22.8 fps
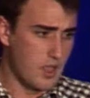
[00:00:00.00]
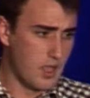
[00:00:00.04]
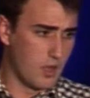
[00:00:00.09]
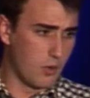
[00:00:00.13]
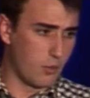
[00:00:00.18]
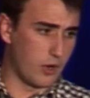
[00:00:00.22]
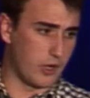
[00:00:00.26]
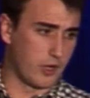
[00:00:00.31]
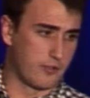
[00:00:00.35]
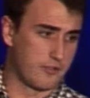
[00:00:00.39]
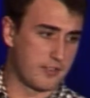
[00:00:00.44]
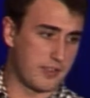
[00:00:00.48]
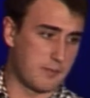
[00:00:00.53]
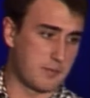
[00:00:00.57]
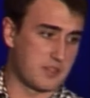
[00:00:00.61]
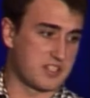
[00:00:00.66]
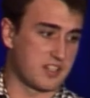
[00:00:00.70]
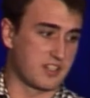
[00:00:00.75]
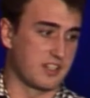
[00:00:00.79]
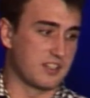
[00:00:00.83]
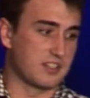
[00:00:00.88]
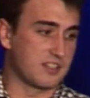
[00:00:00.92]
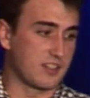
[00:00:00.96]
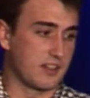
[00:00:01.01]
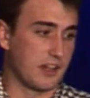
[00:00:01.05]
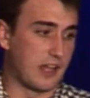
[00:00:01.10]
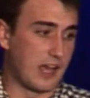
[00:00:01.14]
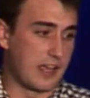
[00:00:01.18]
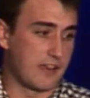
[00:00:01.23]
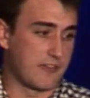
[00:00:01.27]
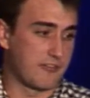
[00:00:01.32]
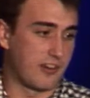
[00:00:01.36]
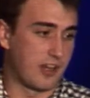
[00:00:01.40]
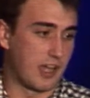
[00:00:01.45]
One of them is an Intel
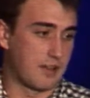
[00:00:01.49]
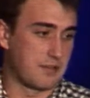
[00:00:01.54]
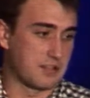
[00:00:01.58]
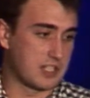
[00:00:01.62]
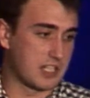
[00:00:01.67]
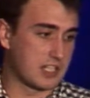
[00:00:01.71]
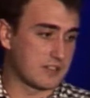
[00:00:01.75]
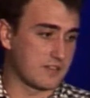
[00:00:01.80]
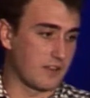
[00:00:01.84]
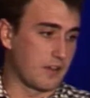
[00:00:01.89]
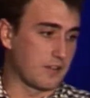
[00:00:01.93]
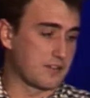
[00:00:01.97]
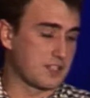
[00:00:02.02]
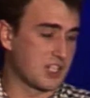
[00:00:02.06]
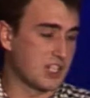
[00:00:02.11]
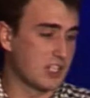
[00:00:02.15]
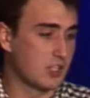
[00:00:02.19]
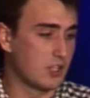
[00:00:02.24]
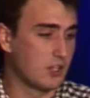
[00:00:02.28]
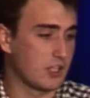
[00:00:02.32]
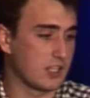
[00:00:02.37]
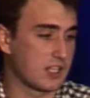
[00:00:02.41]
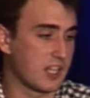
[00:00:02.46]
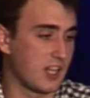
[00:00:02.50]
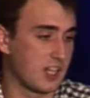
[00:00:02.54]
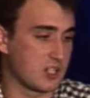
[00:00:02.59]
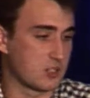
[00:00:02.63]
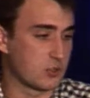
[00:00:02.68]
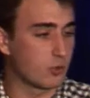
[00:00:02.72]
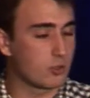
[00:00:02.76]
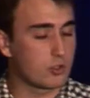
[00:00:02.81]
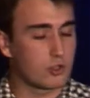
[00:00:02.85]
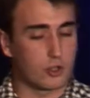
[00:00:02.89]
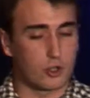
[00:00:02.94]
i5-650. It has
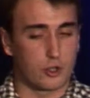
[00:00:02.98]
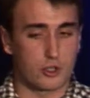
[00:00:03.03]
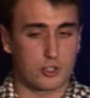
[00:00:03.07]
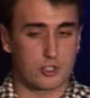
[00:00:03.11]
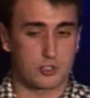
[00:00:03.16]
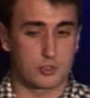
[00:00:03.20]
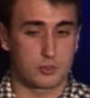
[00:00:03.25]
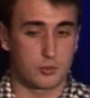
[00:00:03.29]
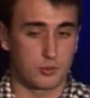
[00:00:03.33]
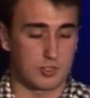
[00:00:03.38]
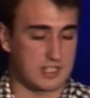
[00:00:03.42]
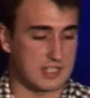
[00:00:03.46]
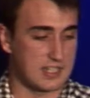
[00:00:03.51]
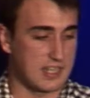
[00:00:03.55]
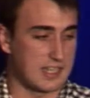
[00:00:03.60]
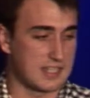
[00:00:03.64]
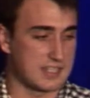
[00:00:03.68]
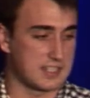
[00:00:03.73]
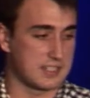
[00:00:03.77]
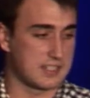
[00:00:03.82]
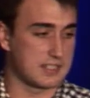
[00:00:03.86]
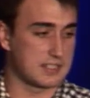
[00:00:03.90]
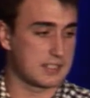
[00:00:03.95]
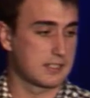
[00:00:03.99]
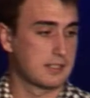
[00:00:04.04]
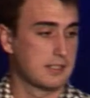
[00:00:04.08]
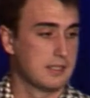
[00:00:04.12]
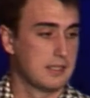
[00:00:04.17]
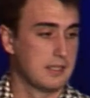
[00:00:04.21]
2 cores, 2 slices.